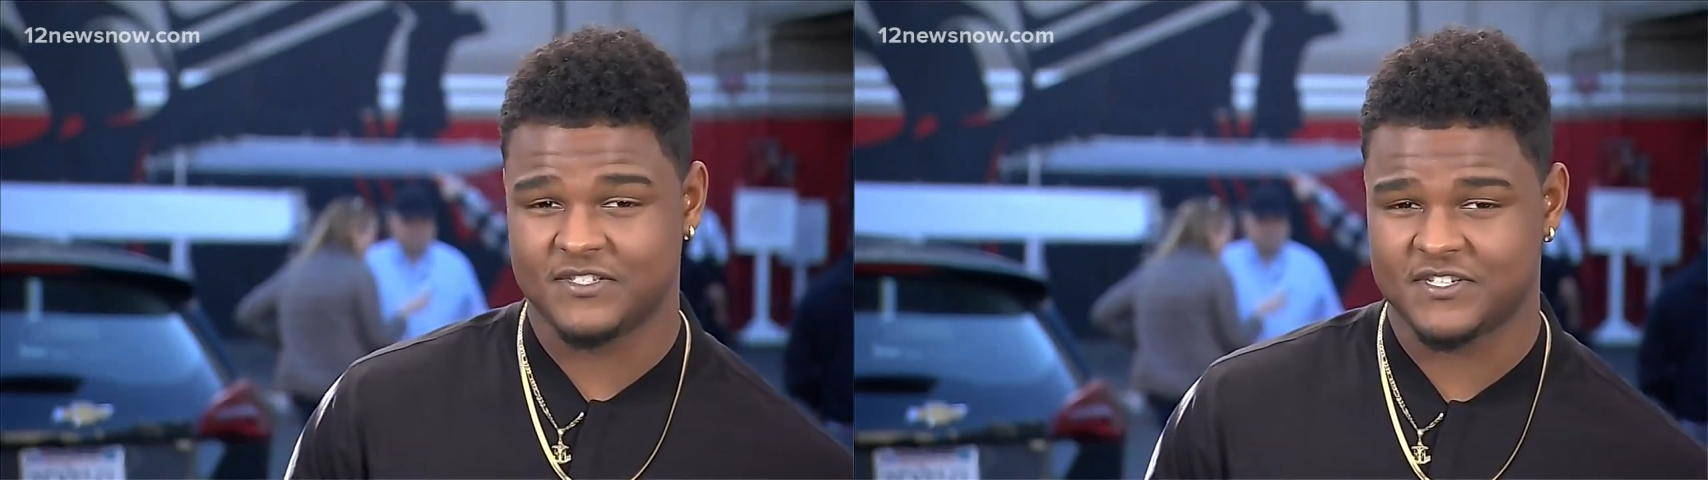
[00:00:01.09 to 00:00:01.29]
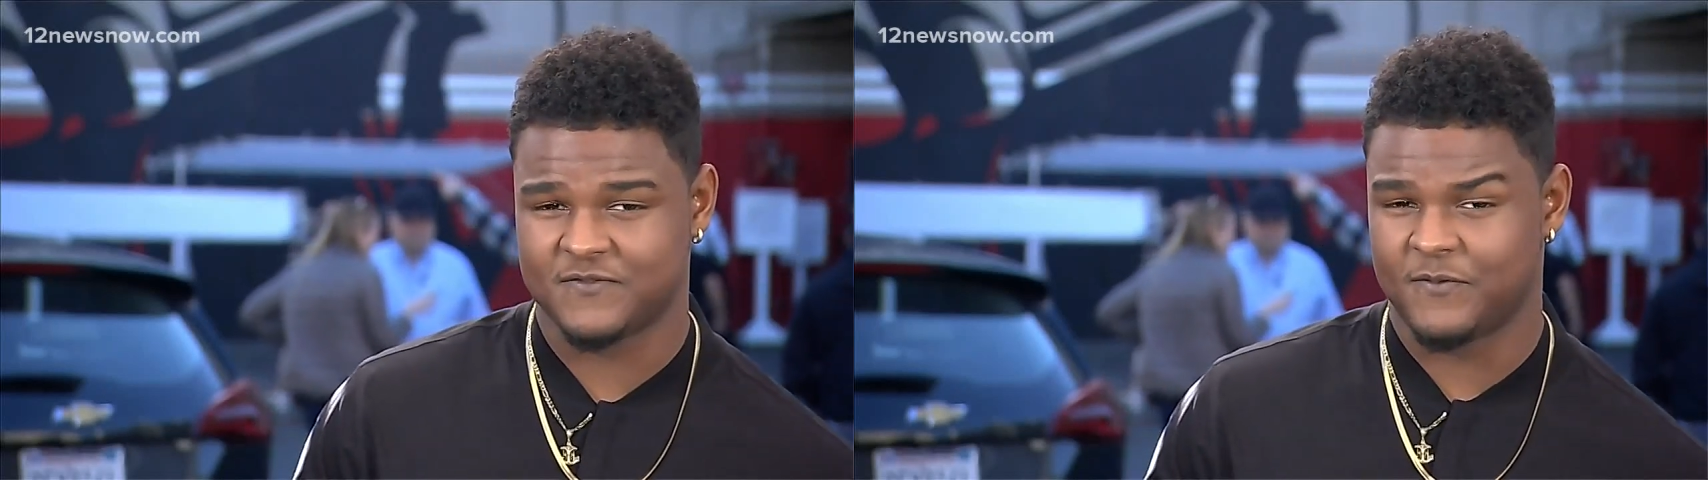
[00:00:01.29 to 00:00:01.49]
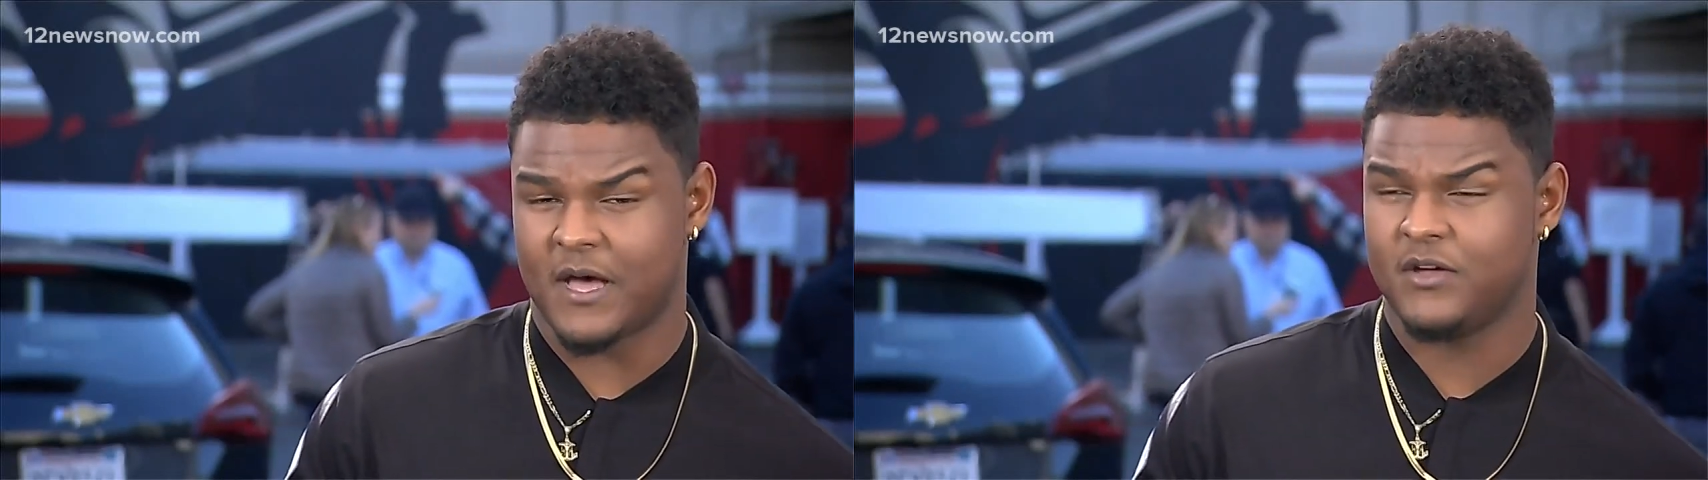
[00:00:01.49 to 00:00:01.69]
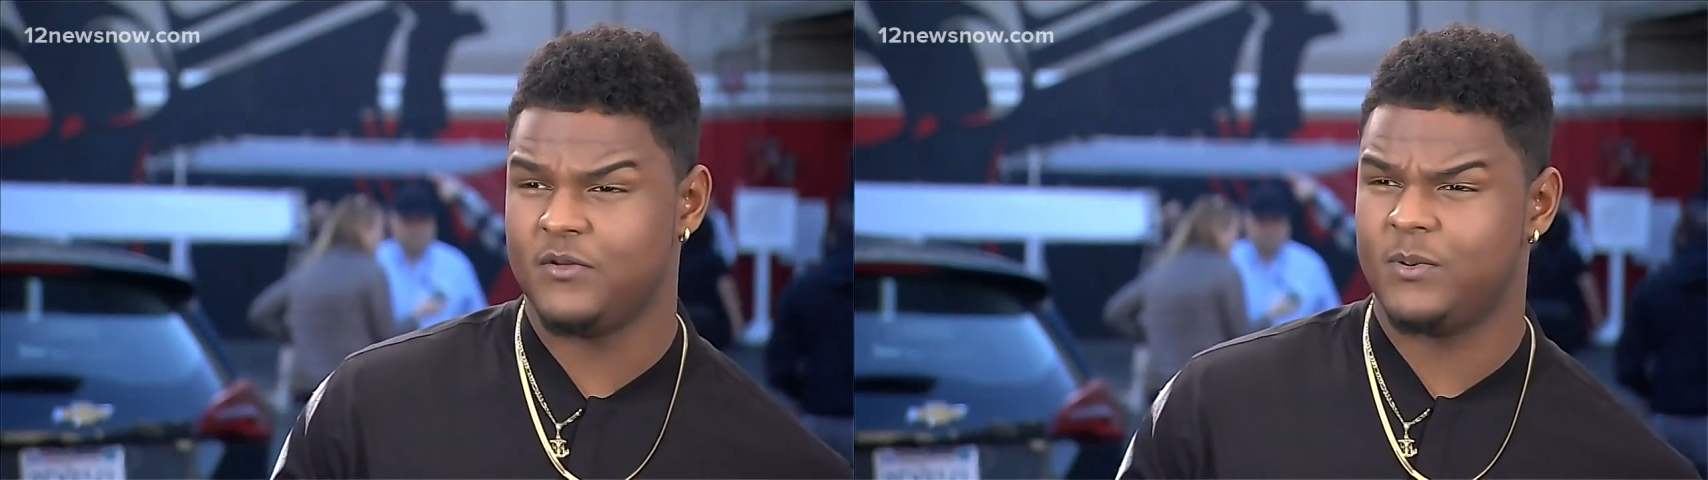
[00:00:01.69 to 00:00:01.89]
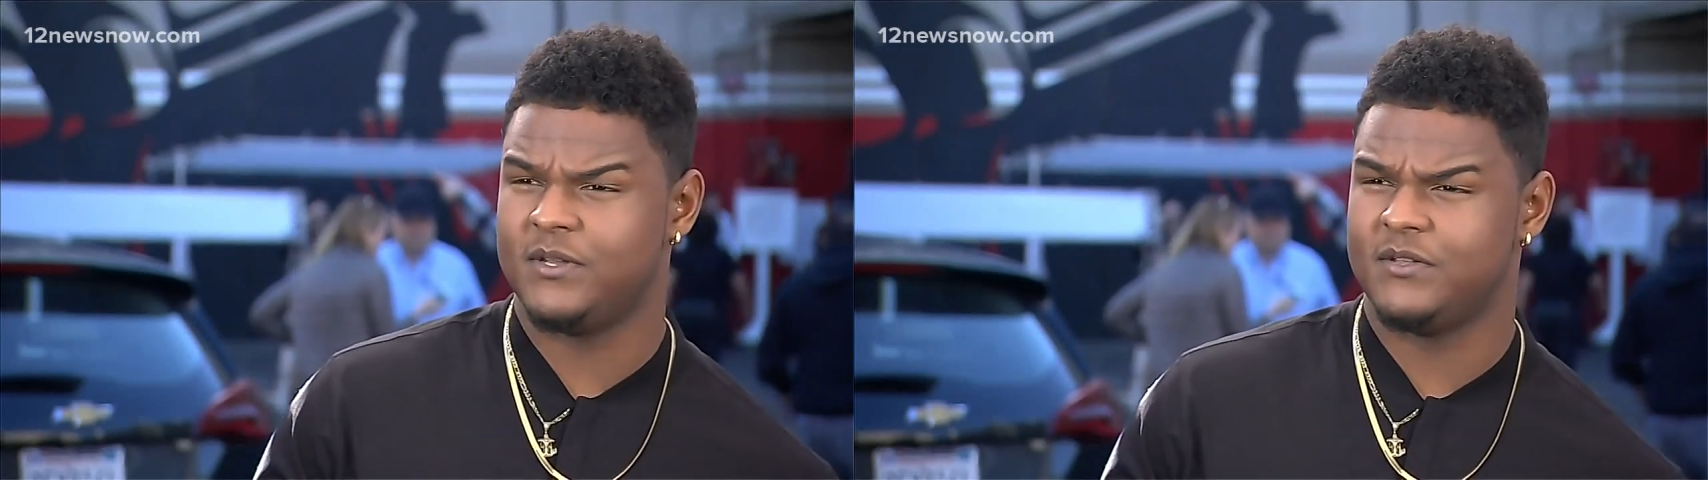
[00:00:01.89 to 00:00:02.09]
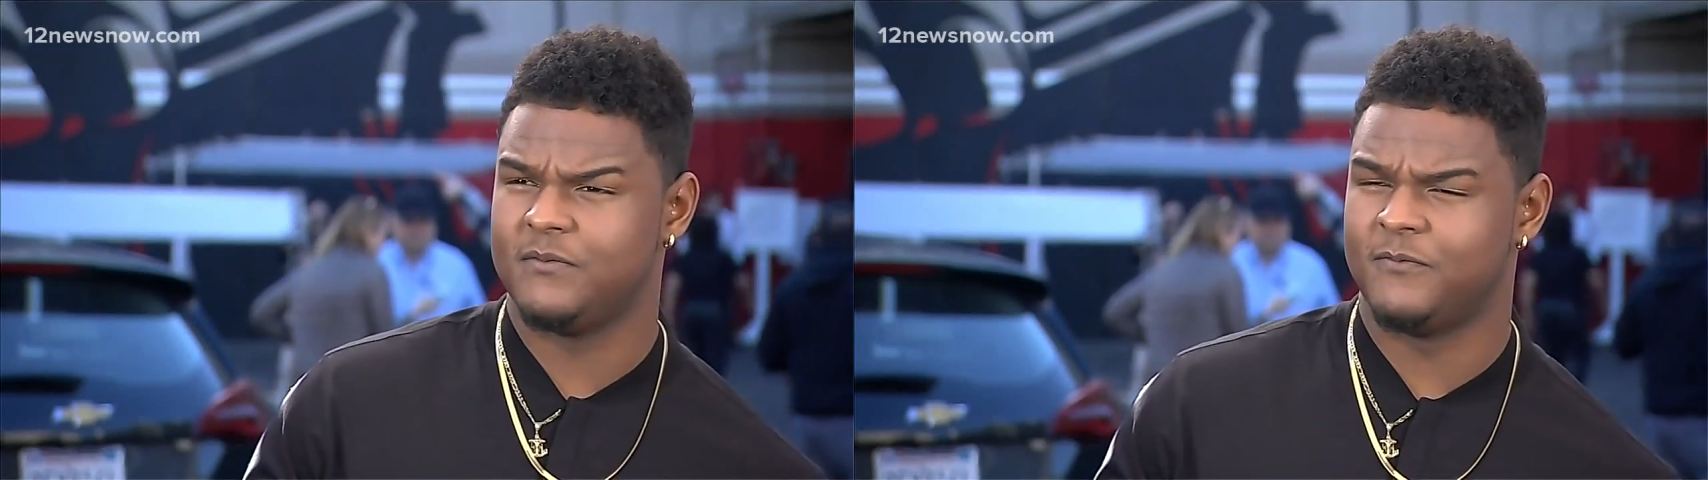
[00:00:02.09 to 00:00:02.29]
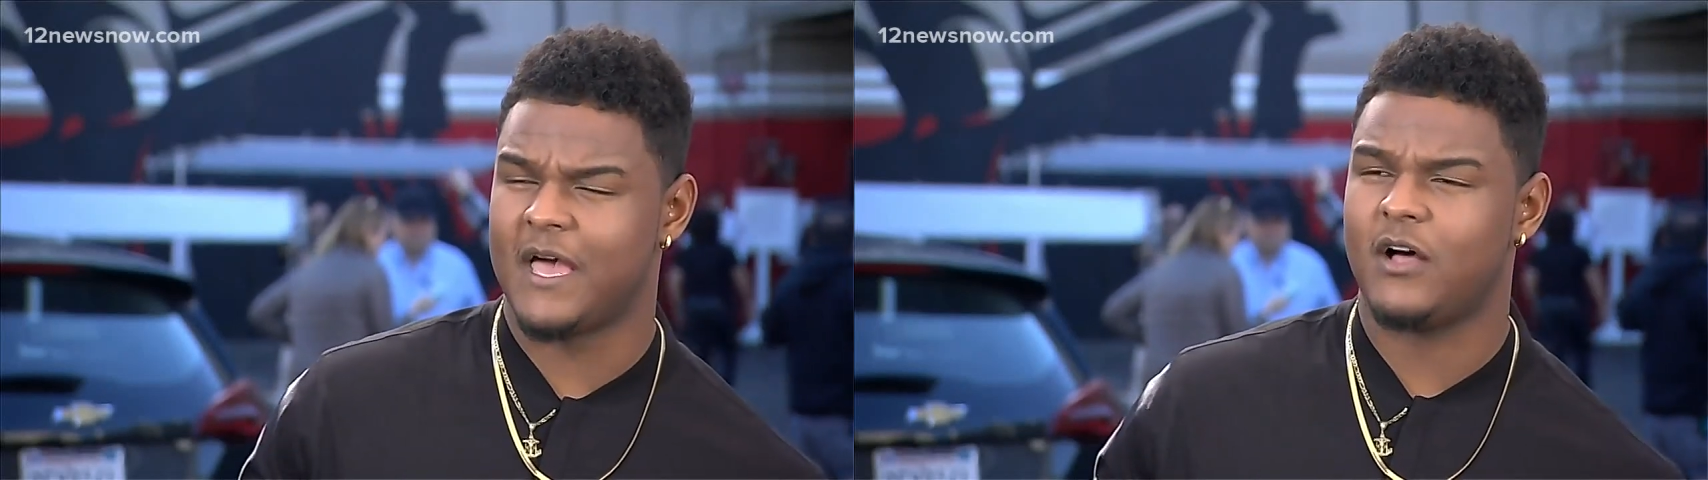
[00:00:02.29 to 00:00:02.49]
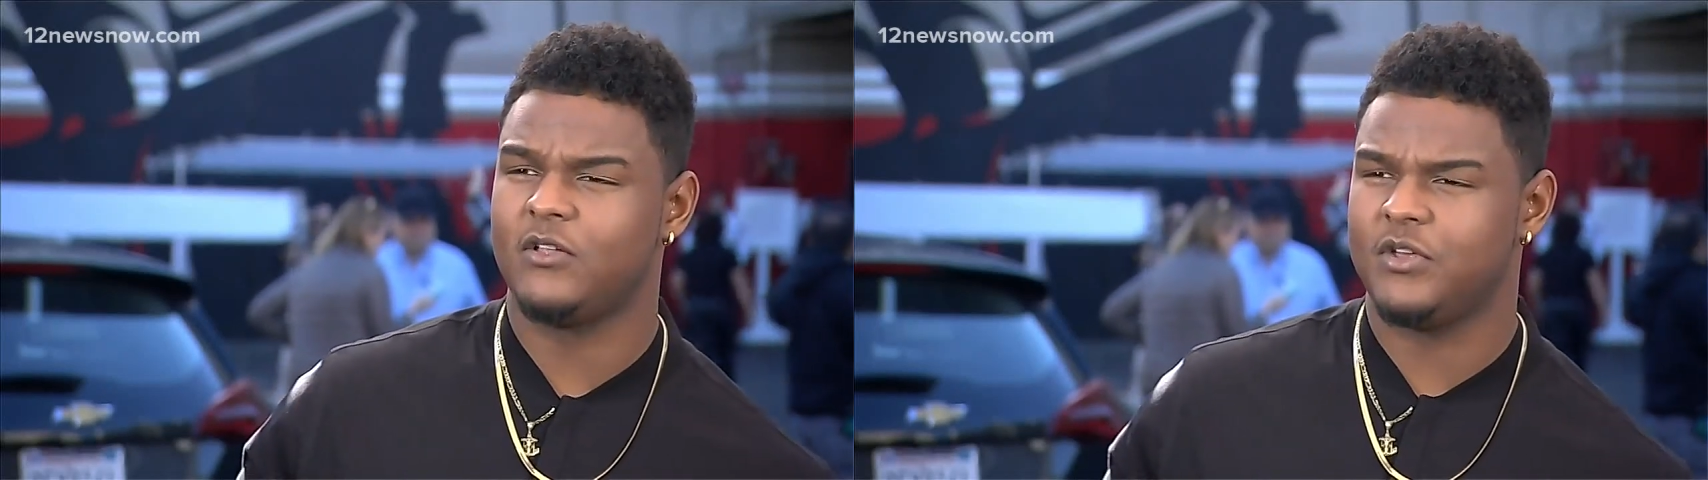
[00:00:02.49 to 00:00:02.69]
just valuing
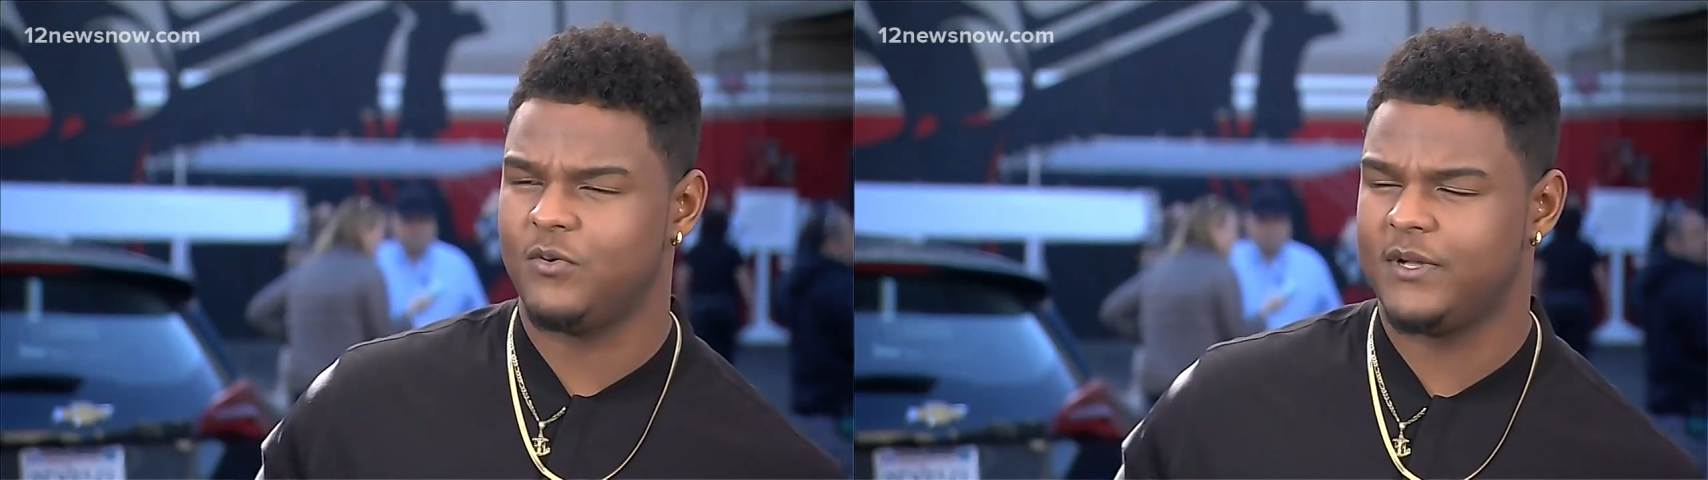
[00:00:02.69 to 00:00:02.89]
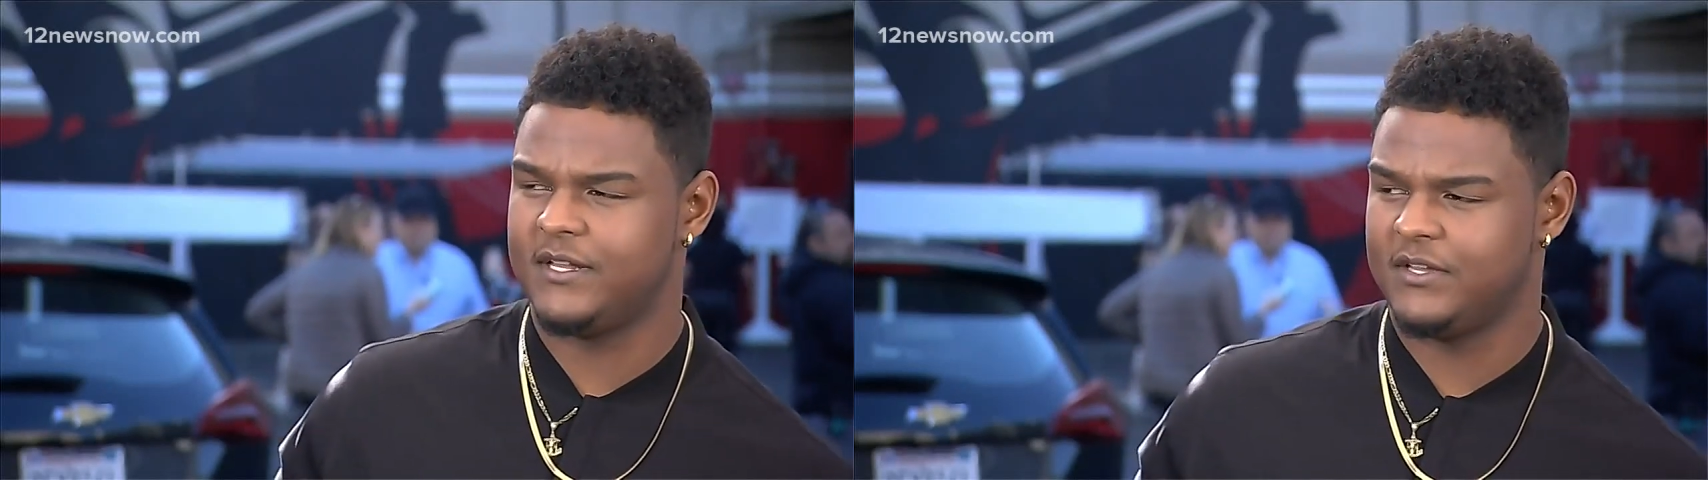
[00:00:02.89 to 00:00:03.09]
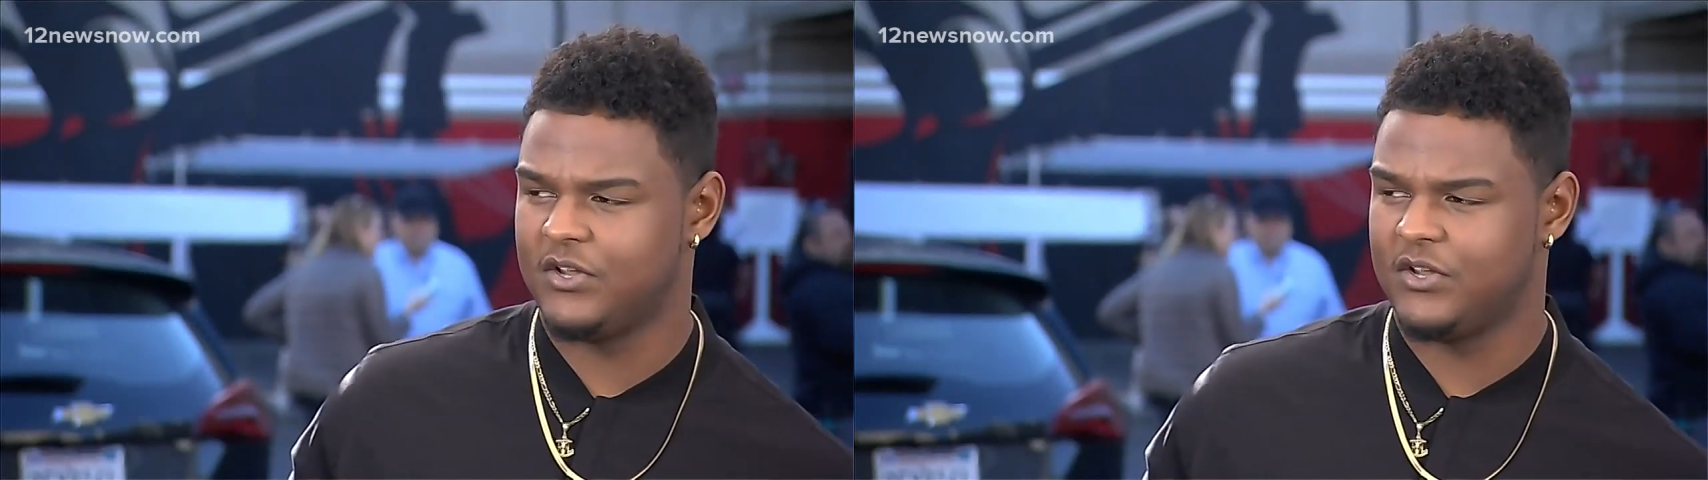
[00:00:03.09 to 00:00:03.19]
valuing